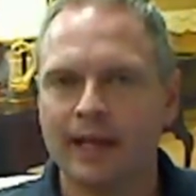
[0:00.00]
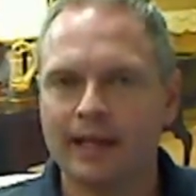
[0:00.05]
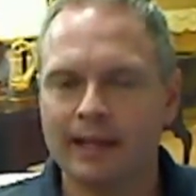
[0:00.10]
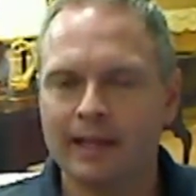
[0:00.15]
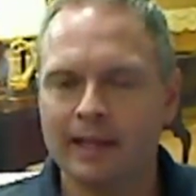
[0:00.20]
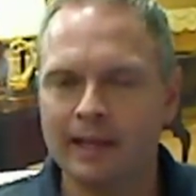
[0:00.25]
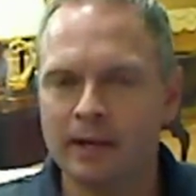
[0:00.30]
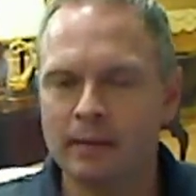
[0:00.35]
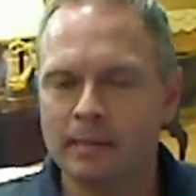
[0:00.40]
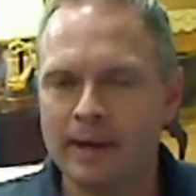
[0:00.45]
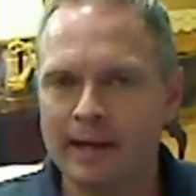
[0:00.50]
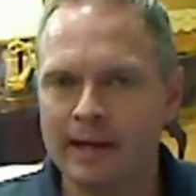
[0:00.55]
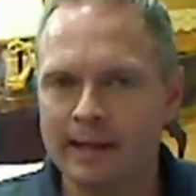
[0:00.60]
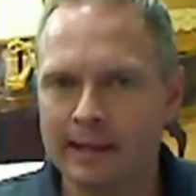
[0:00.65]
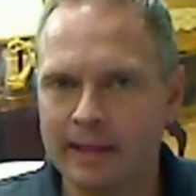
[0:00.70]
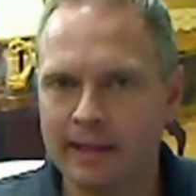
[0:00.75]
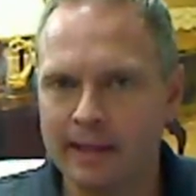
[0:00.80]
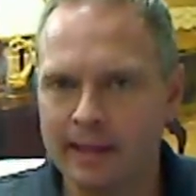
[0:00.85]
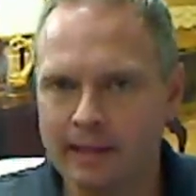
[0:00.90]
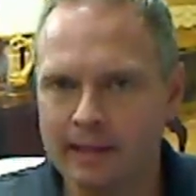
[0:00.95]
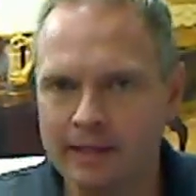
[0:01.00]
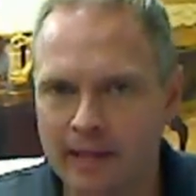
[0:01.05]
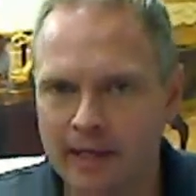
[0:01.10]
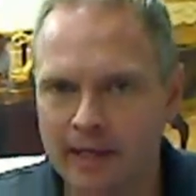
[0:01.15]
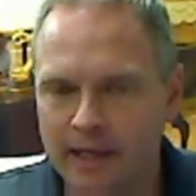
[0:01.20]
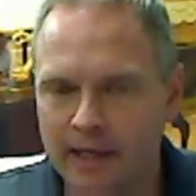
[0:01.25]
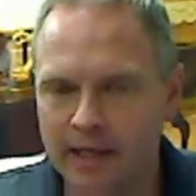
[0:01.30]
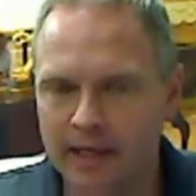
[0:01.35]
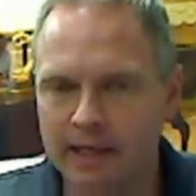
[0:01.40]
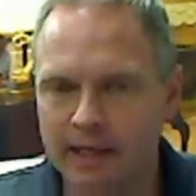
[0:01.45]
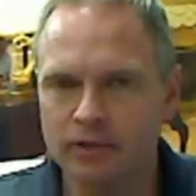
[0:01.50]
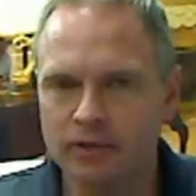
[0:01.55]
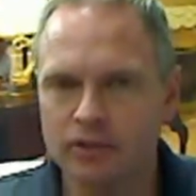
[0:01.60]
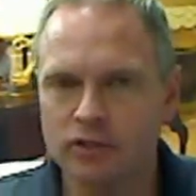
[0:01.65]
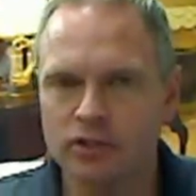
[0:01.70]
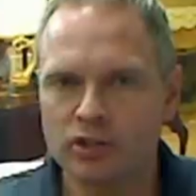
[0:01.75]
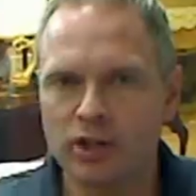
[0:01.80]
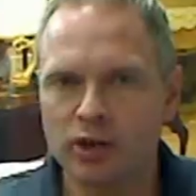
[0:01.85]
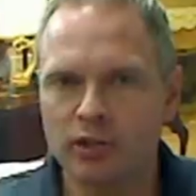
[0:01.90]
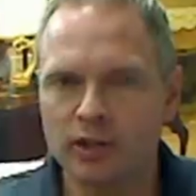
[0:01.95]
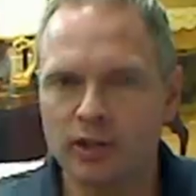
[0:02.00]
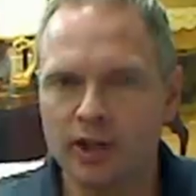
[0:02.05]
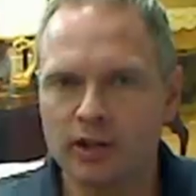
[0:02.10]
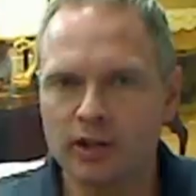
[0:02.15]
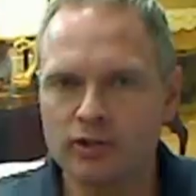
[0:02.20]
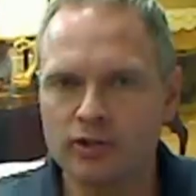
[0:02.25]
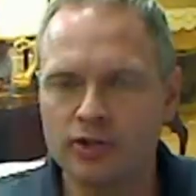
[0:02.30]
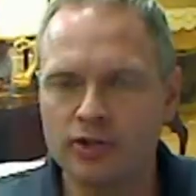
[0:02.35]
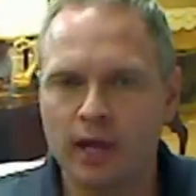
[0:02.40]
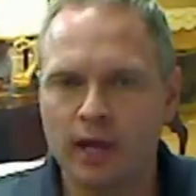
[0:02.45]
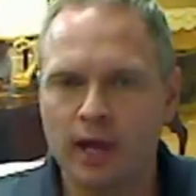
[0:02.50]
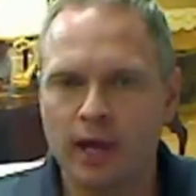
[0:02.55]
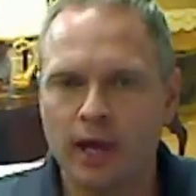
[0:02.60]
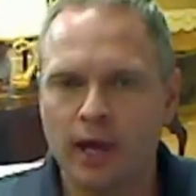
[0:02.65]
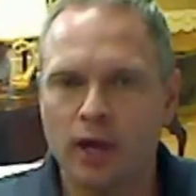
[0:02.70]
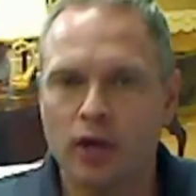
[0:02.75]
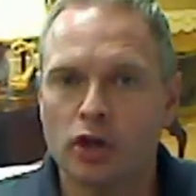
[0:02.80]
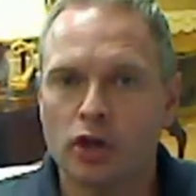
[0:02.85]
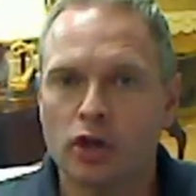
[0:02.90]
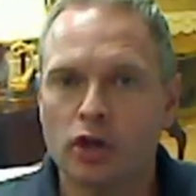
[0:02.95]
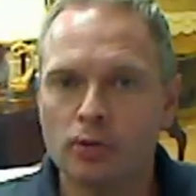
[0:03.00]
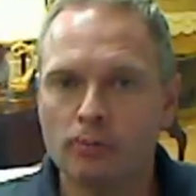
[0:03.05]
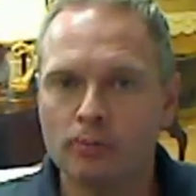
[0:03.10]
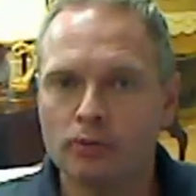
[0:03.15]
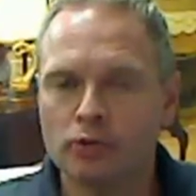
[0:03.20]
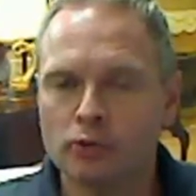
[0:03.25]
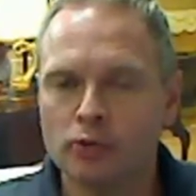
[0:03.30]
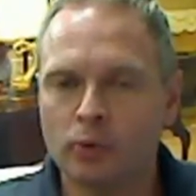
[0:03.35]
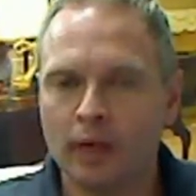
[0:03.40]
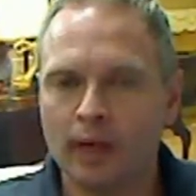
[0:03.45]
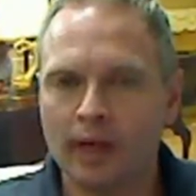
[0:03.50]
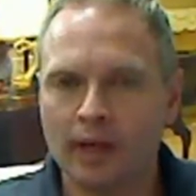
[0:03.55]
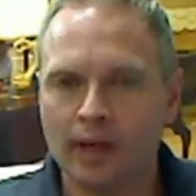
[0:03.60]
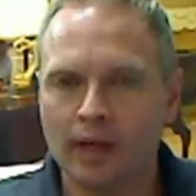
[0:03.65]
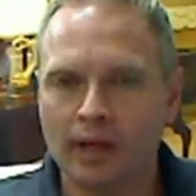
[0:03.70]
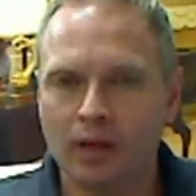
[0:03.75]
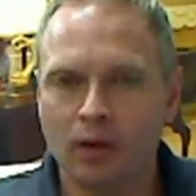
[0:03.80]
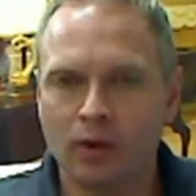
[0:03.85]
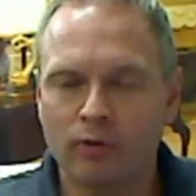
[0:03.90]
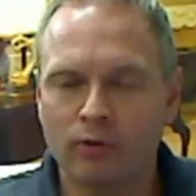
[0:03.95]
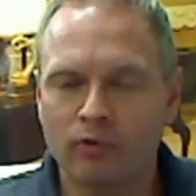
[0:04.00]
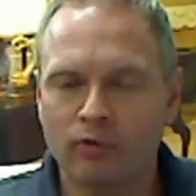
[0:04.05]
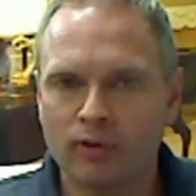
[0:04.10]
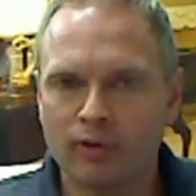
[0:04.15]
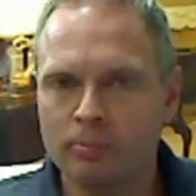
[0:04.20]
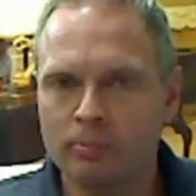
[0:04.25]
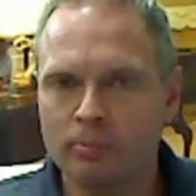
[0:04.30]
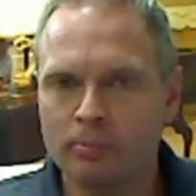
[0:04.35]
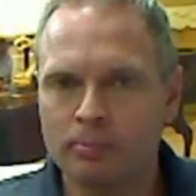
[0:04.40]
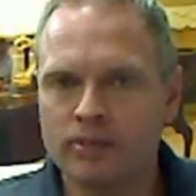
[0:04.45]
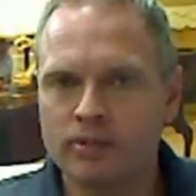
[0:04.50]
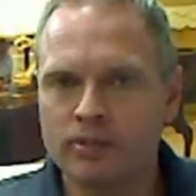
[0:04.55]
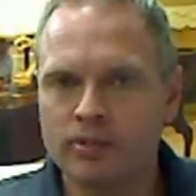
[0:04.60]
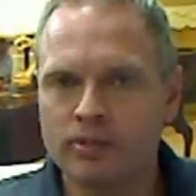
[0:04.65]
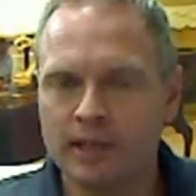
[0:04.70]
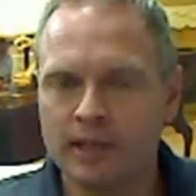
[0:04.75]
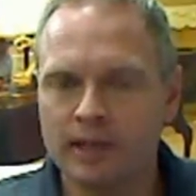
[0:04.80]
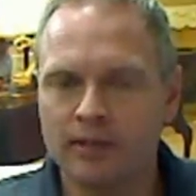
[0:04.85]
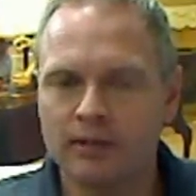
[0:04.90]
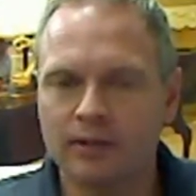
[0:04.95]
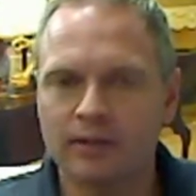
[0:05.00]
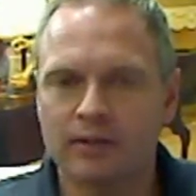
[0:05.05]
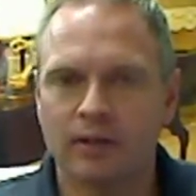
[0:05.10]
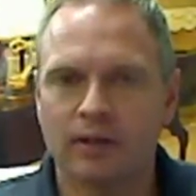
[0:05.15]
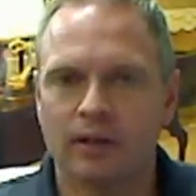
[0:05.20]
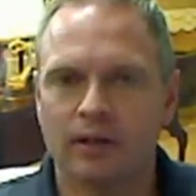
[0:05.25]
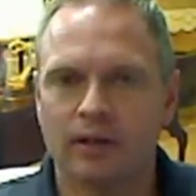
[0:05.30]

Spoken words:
Think about this. In the Stone Age, humans were eating over 50%